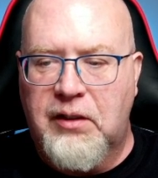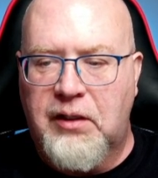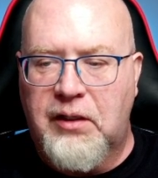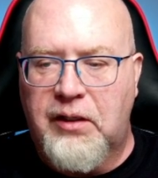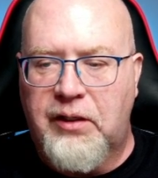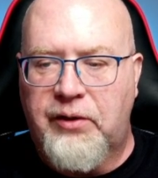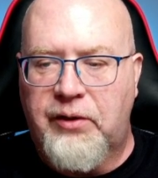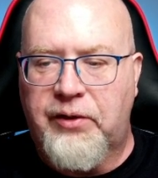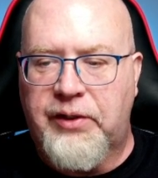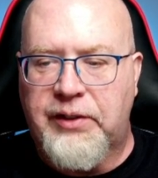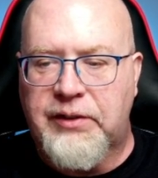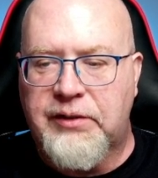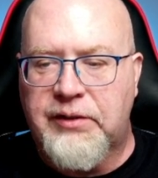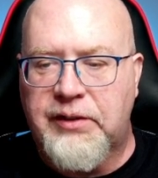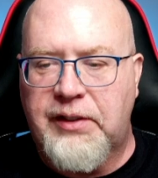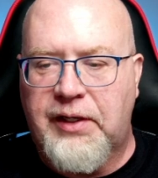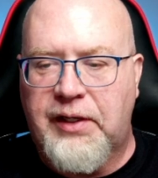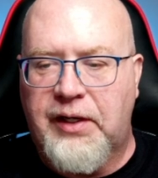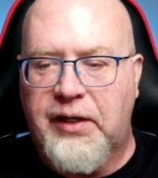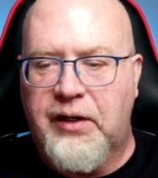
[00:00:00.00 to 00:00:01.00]
You can
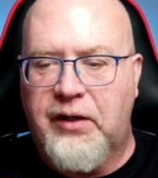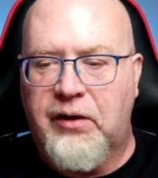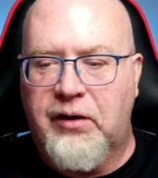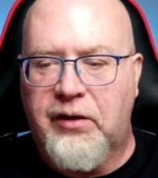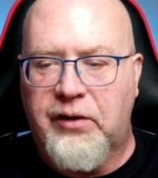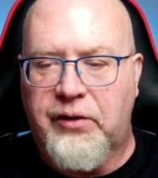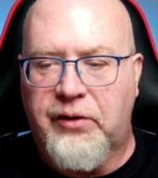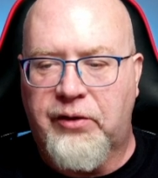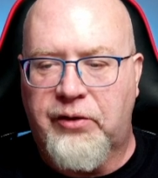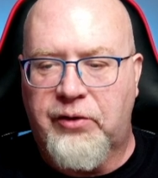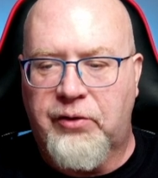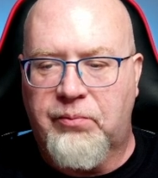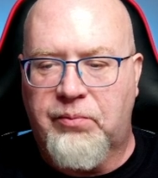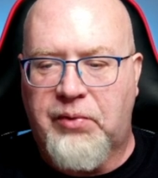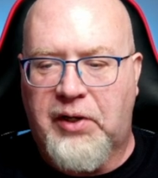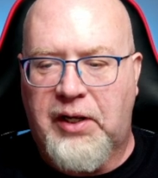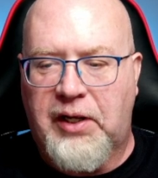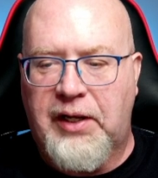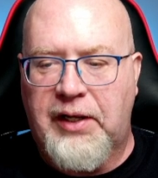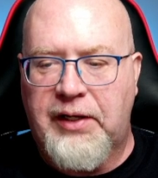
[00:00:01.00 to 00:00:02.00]
see here, you can do
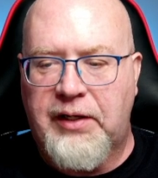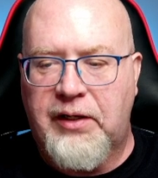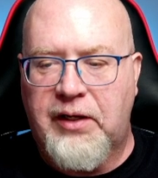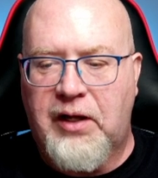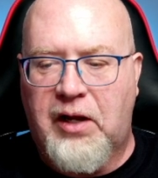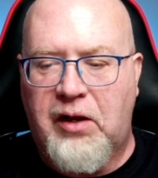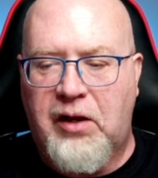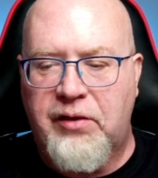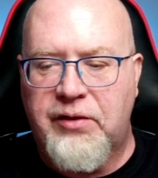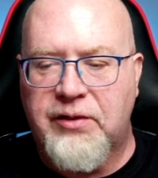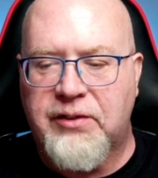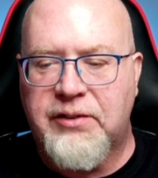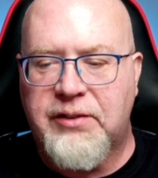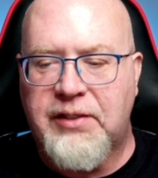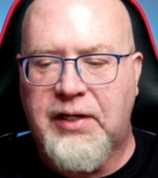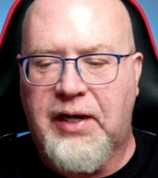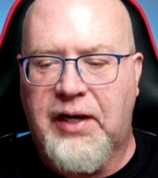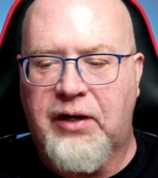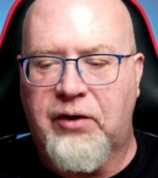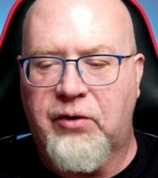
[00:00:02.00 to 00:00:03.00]
blinded, all the
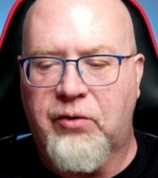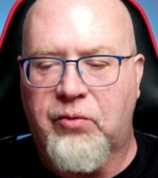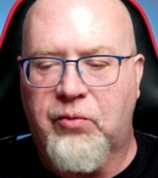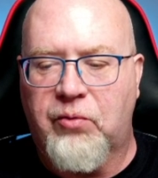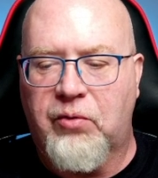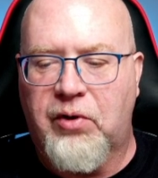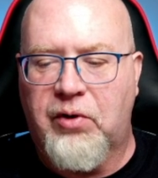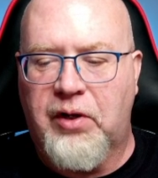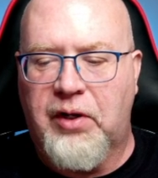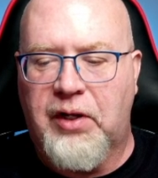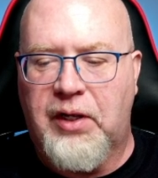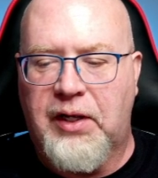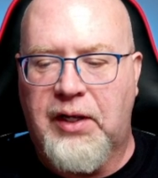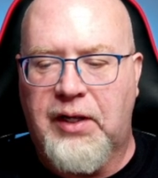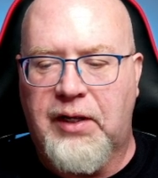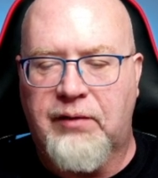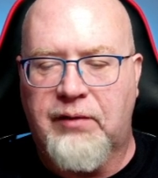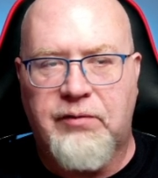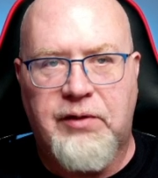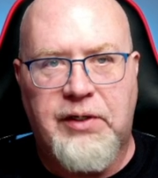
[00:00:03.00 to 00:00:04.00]
standard
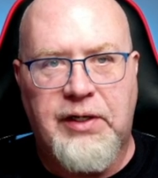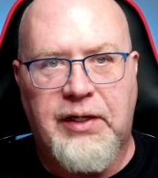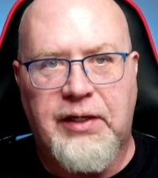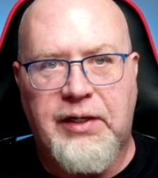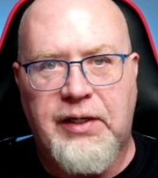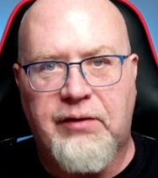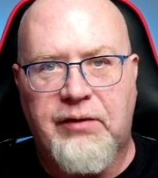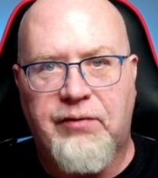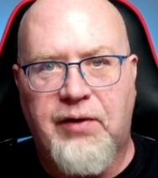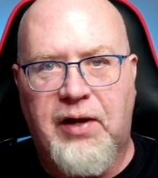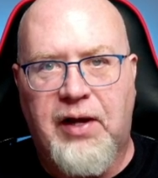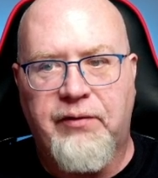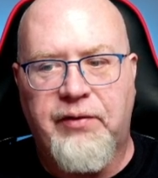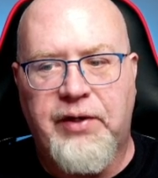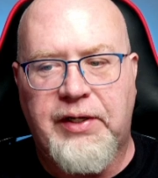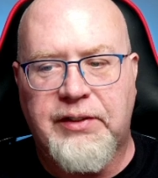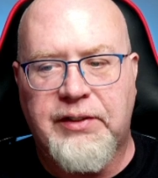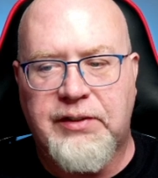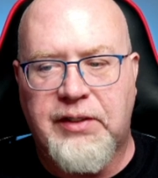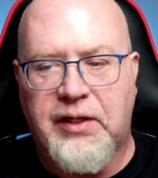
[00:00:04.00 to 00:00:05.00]
D&D
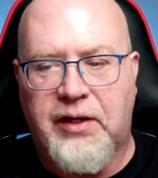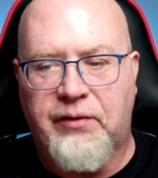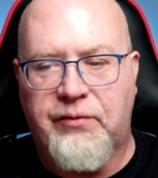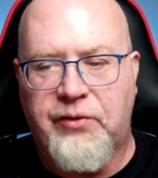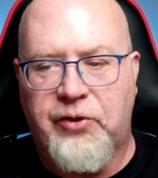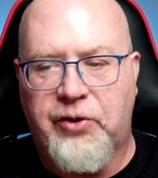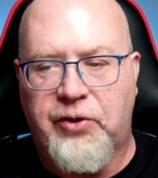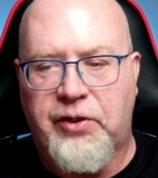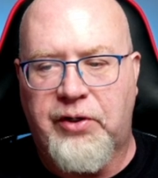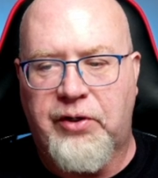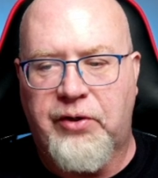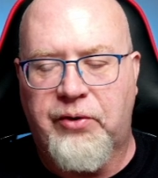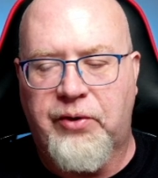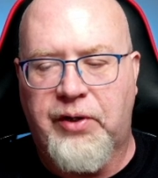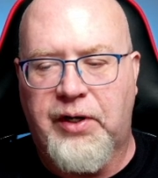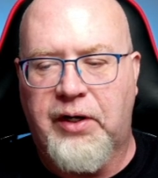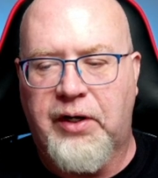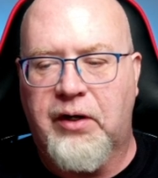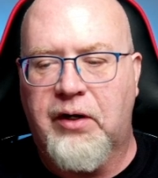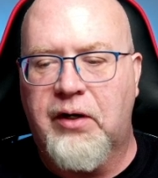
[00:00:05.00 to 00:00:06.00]
5e stuff you can do
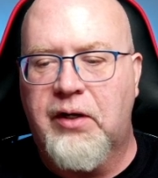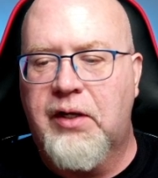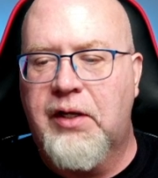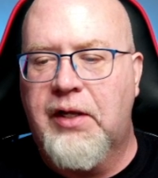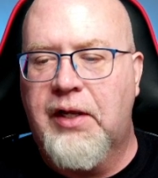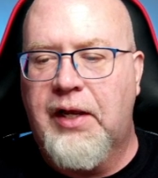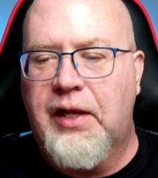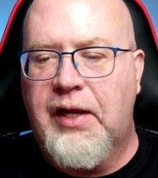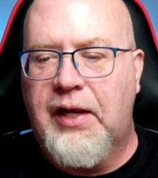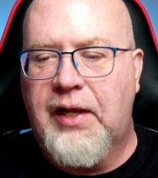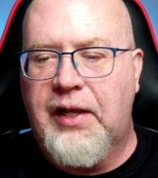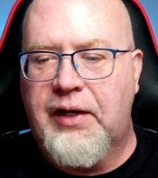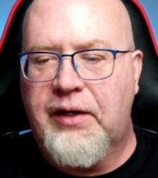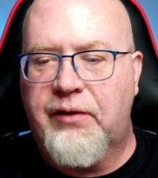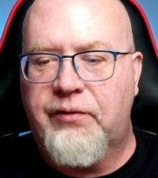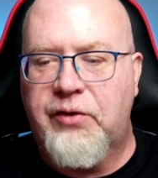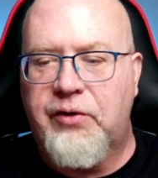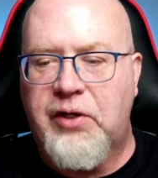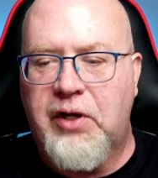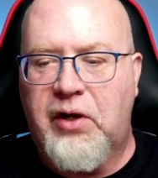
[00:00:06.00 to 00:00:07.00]
here. And
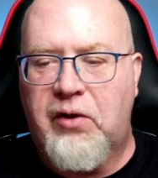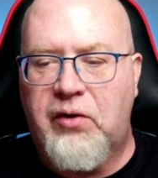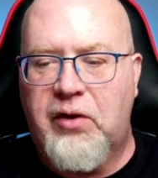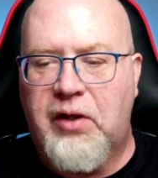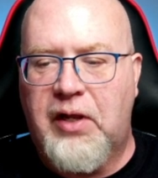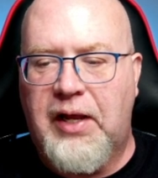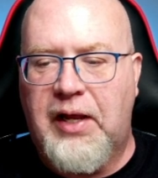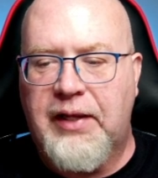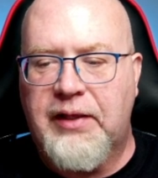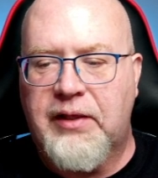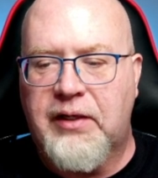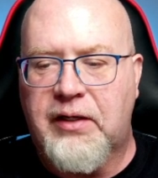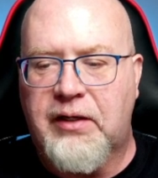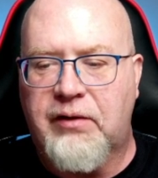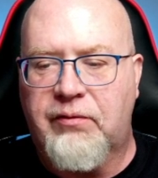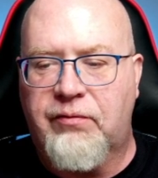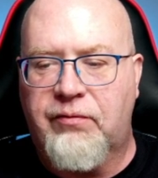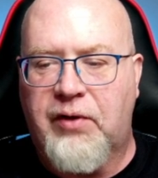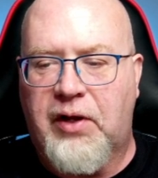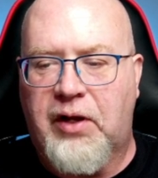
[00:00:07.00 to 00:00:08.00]
if you don't like the
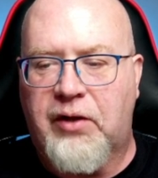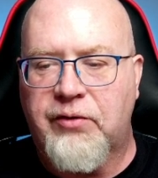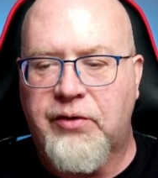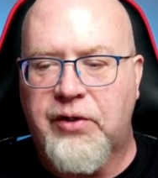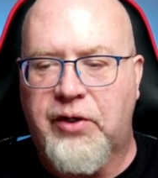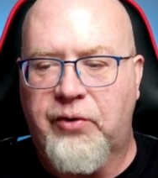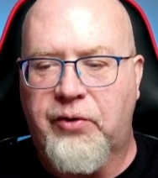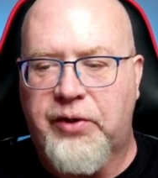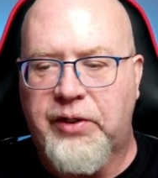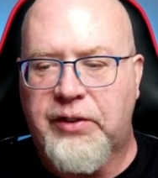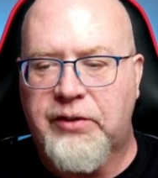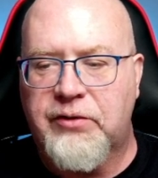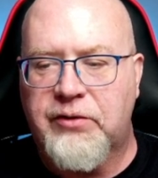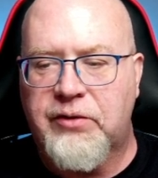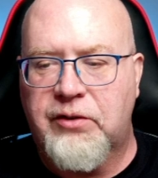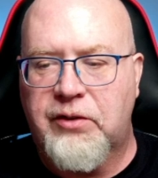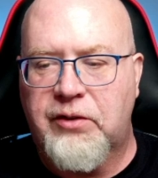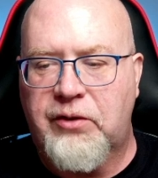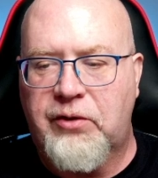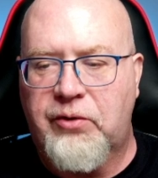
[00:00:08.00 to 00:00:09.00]
default tokens,
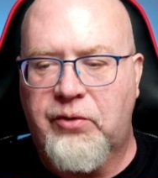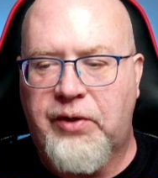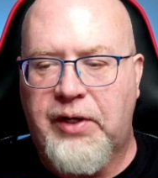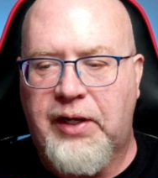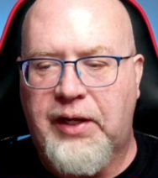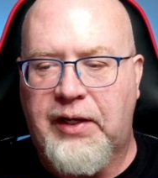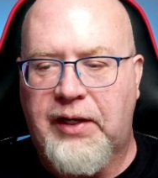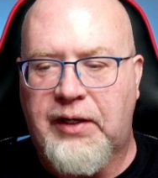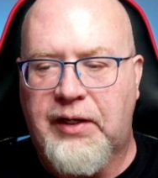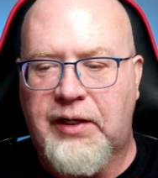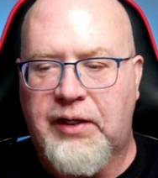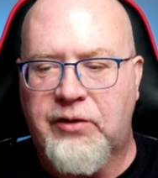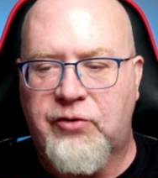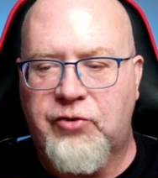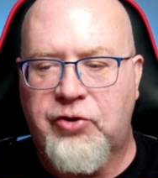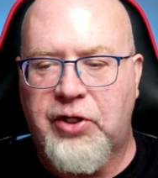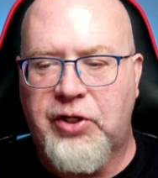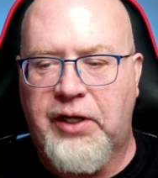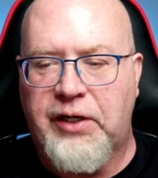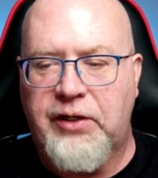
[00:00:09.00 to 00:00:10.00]
you can hit
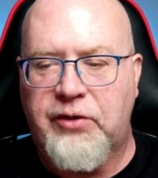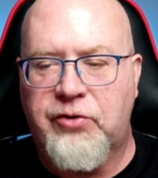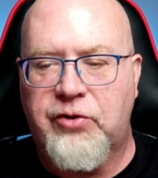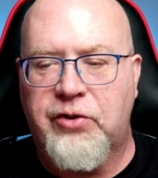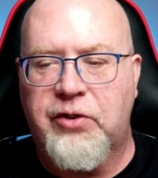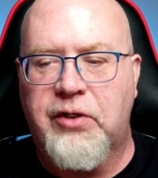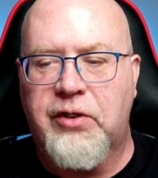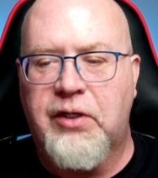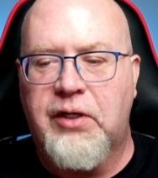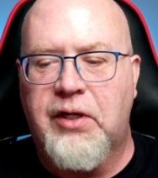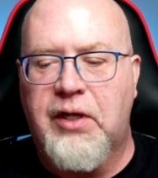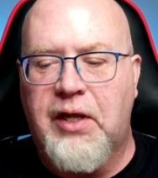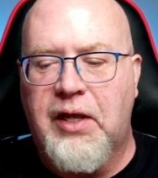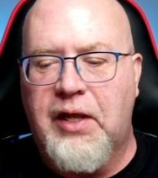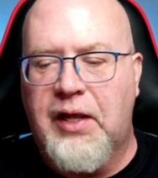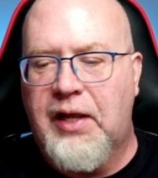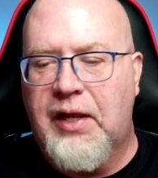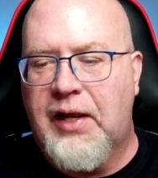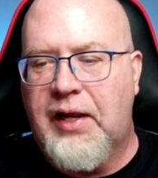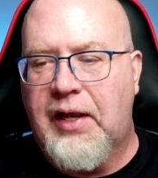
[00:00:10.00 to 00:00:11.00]
change.
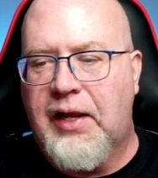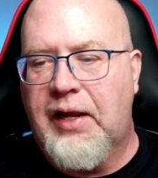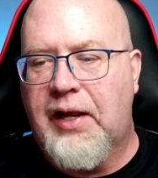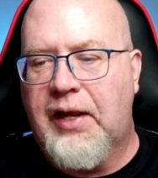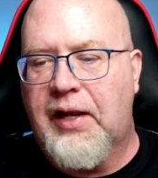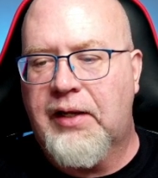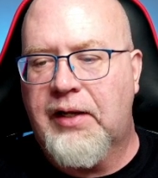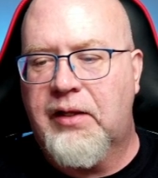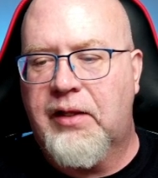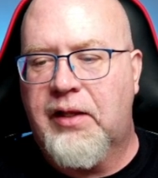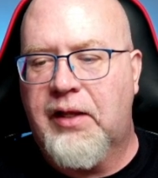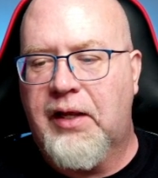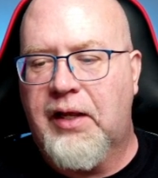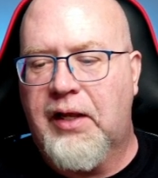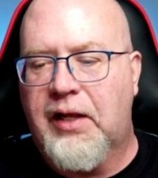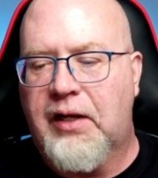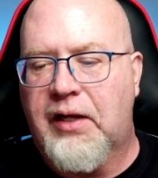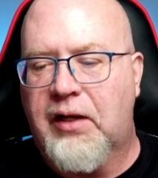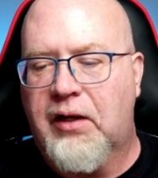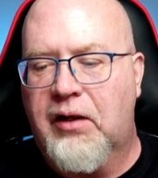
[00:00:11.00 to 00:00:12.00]
And
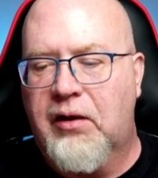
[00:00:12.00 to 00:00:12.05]
then